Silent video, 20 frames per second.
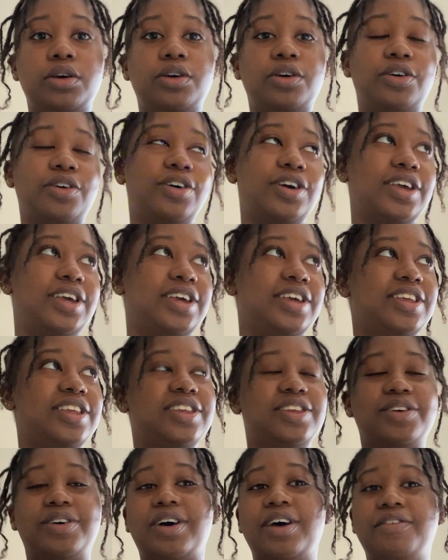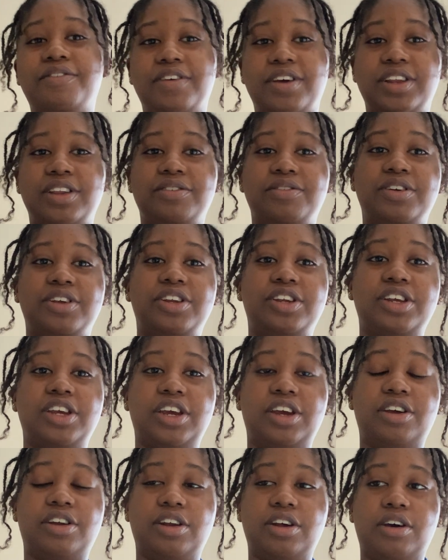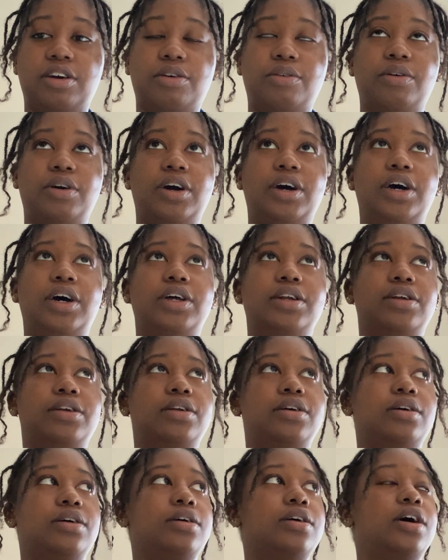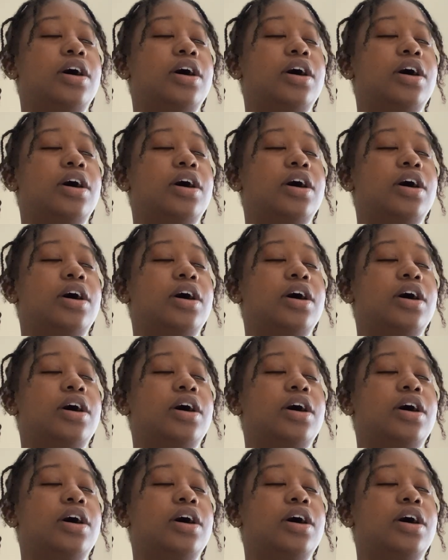Okay, so I finally reached here now and